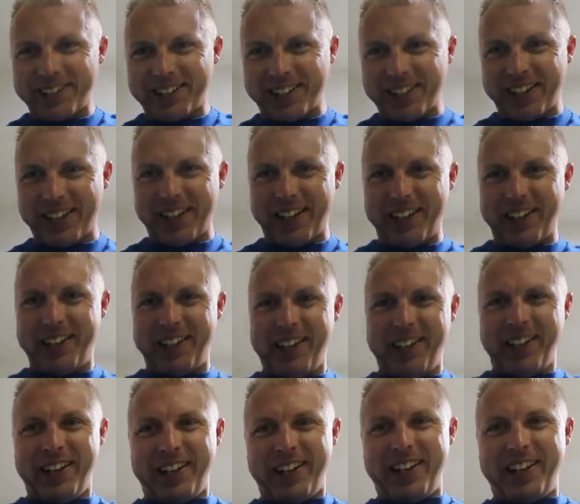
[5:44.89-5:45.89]
Look at
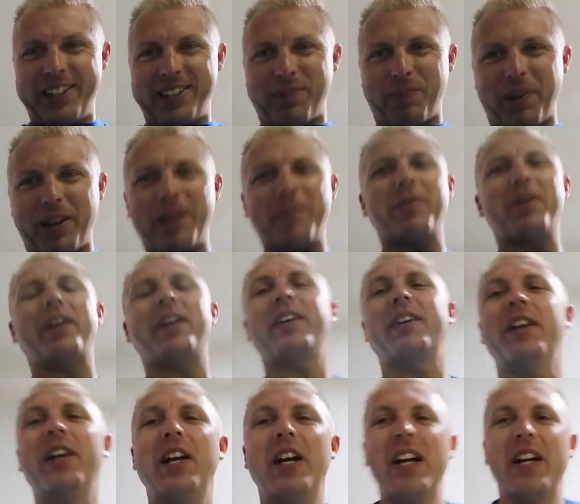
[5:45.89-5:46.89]
that. It's pretty
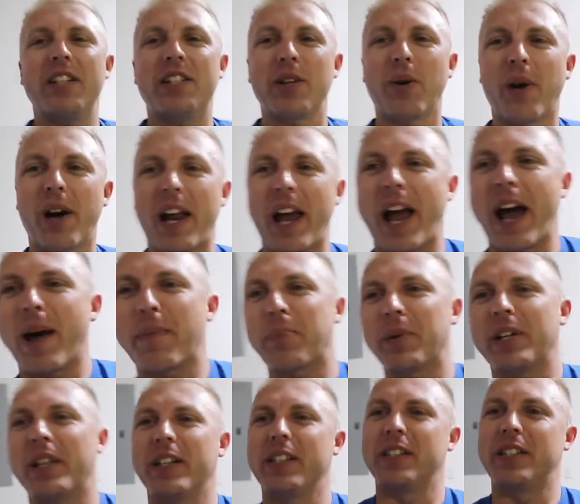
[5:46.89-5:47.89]
big. So what
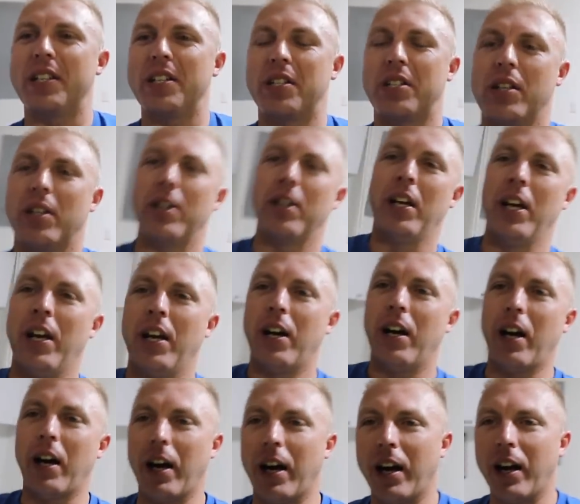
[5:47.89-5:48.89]
happened is
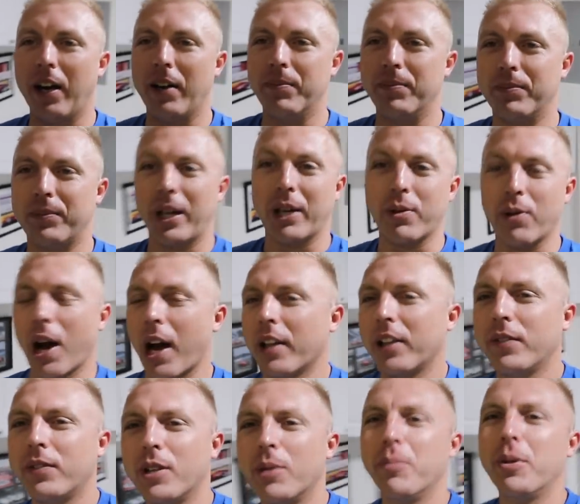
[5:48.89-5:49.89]
like right
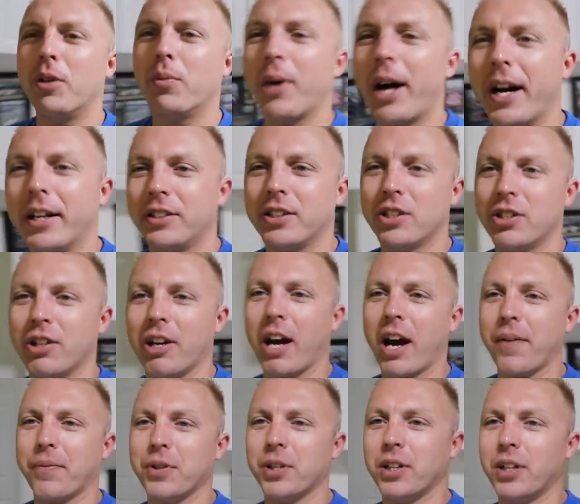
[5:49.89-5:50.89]
up in the Midwest, you
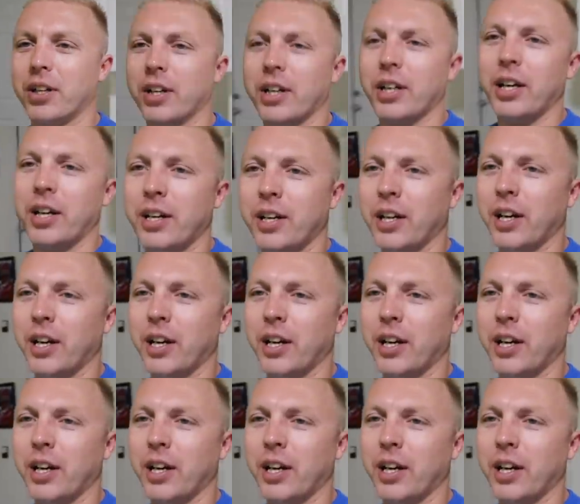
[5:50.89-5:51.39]
have your,